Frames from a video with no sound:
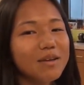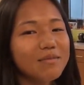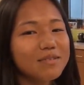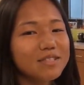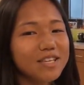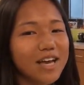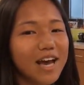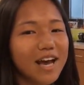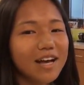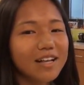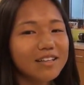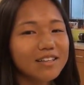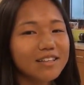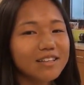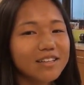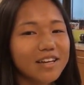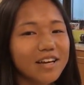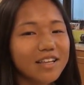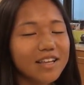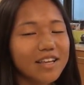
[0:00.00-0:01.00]
name is
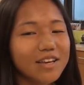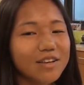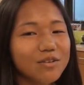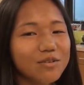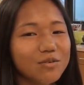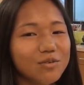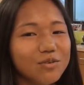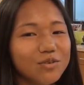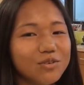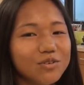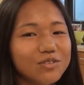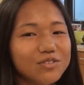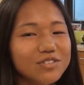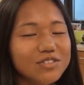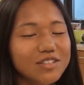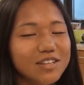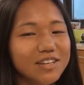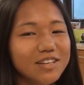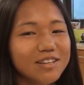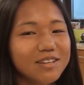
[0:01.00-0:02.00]
Allie. I like
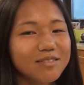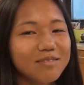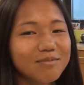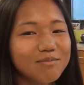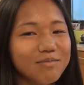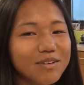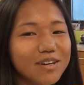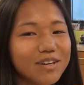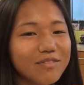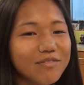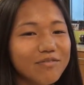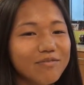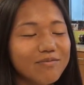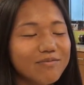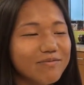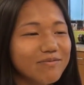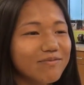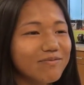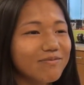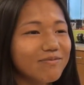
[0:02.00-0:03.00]
noodles, and my
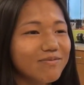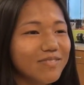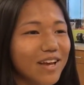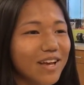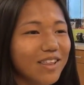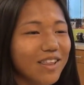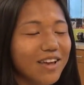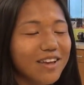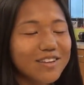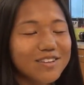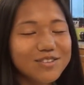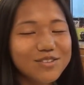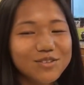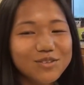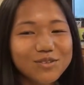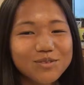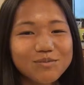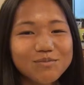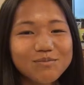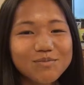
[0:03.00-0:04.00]
I like to